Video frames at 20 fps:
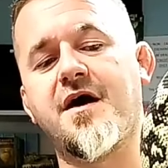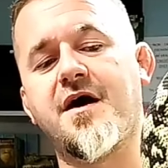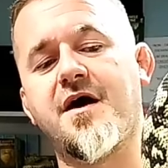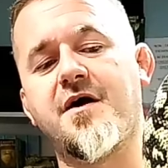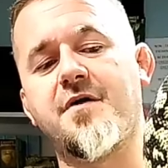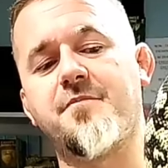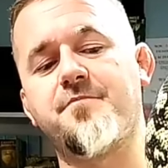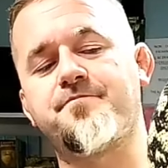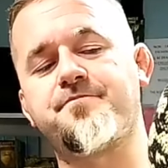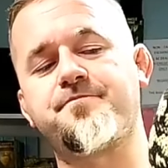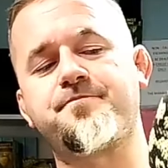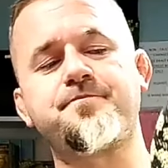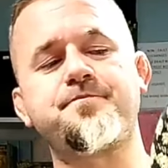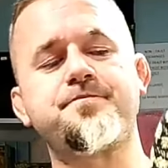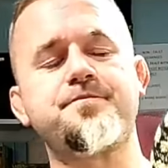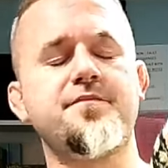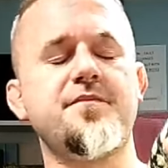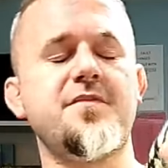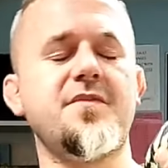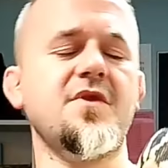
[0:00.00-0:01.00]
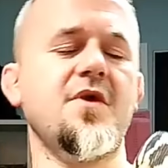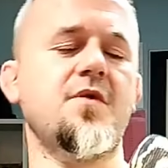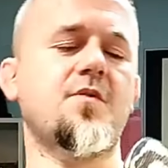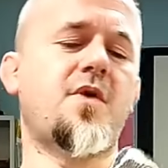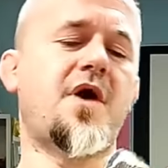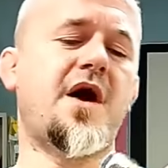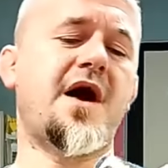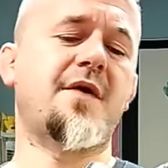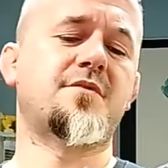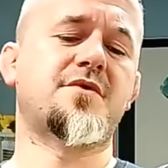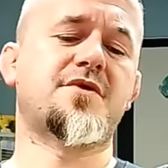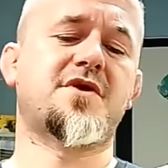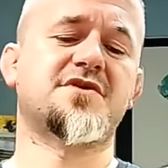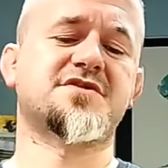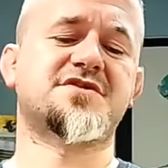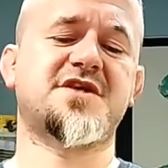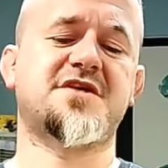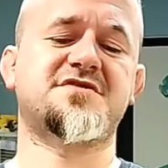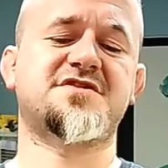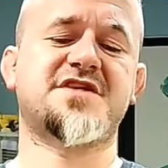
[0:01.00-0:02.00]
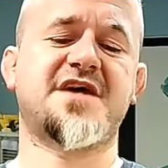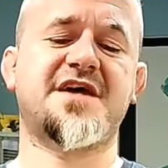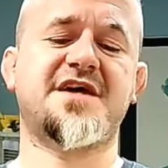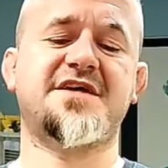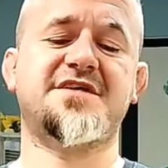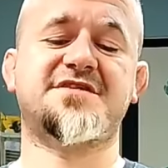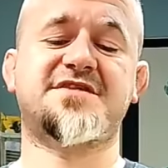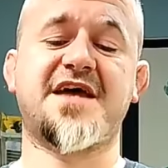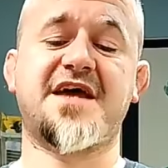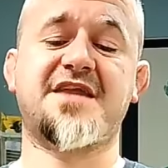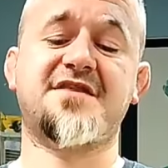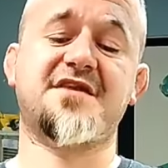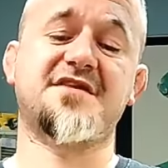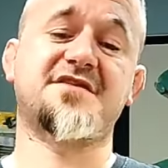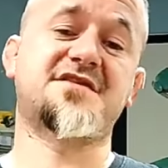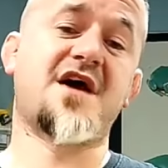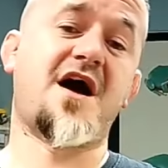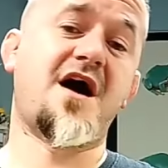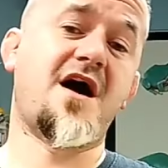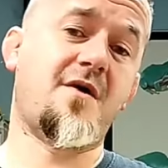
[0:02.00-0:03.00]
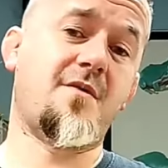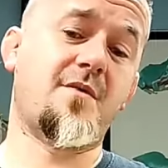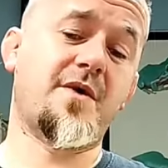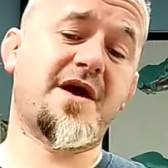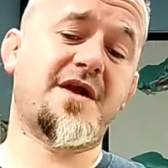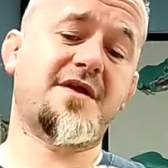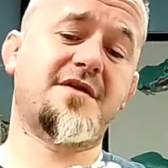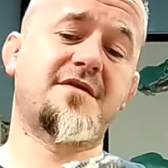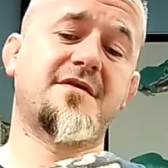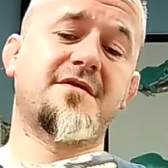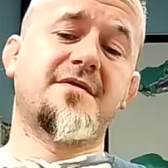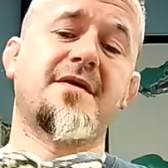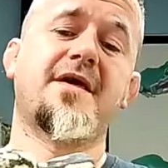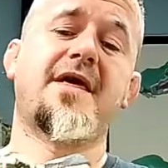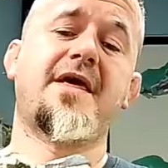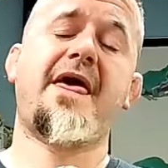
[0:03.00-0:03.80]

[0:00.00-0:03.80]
What I would also say is then the Darwin